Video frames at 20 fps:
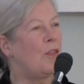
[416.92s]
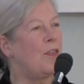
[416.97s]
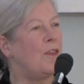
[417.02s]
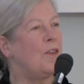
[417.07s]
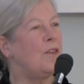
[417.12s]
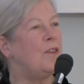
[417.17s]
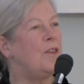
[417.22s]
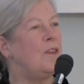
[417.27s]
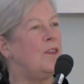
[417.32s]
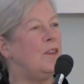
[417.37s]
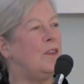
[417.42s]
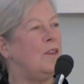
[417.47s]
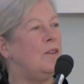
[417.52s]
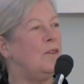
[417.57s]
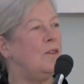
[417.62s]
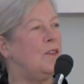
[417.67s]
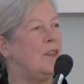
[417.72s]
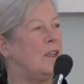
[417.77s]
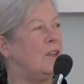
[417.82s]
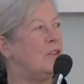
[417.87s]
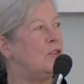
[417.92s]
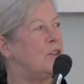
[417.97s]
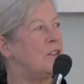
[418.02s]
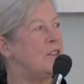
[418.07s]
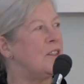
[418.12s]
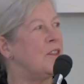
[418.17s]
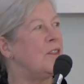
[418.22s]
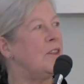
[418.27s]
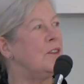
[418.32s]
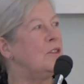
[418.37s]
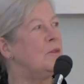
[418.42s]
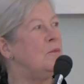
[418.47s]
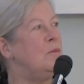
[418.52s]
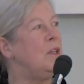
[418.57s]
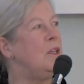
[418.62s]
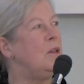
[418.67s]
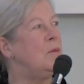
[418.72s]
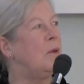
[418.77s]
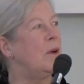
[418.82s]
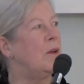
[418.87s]
think the interesting thing to
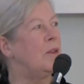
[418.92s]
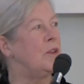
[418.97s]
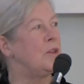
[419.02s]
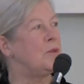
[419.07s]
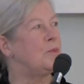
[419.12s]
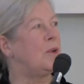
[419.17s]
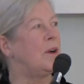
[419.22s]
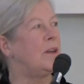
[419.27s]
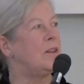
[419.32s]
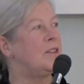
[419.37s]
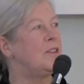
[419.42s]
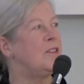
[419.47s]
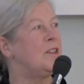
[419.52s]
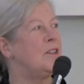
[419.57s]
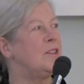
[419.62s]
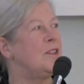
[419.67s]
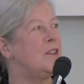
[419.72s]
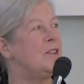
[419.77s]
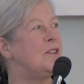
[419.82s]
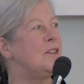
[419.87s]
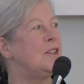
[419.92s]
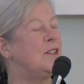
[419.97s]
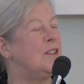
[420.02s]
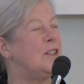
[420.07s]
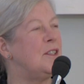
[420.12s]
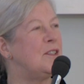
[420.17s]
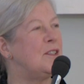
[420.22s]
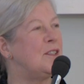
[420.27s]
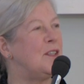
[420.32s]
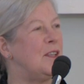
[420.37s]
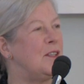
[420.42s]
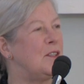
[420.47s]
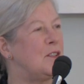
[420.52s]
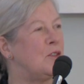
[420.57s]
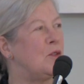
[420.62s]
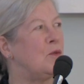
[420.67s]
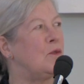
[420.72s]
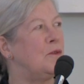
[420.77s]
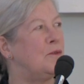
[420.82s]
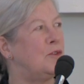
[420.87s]
me about those practices is that it's
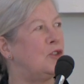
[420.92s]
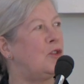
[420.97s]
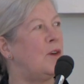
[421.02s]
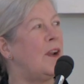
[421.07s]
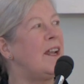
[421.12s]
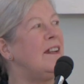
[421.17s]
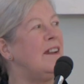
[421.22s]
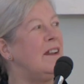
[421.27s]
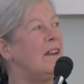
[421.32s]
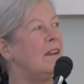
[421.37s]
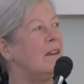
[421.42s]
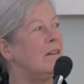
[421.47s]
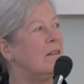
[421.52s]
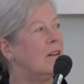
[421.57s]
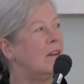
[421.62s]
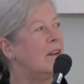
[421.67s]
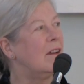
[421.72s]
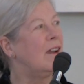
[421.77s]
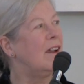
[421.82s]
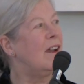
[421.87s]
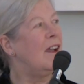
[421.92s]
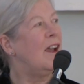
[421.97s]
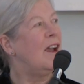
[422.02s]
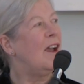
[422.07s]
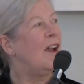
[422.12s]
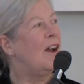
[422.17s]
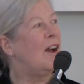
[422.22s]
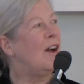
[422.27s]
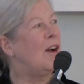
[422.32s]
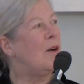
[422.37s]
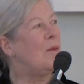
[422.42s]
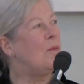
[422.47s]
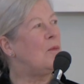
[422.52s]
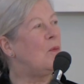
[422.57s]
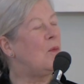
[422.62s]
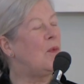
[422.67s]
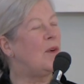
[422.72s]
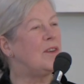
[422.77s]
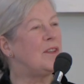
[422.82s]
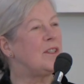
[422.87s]
sort of training,
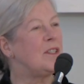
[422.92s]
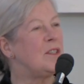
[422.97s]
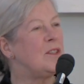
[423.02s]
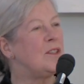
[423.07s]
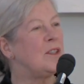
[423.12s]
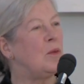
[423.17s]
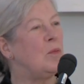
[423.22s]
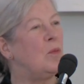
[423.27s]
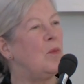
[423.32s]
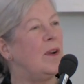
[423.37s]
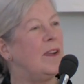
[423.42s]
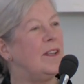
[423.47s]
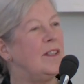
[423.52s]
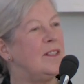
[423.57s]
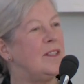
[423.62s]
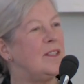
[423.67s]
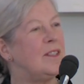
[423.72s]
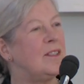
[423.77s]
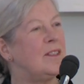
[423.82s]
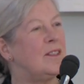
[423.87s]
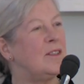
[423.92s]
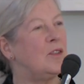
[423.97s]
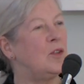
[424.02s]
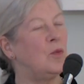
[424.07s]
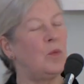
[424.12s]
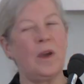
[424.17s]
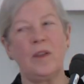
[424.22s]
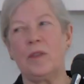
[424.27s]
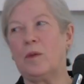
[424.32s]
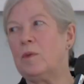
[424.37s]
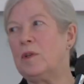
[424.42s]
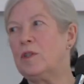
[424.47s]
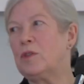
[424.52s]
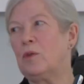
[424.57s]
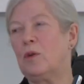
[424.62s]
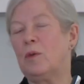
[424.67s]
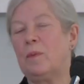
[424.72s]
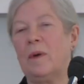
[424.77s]
whereas in some ways the way that we talk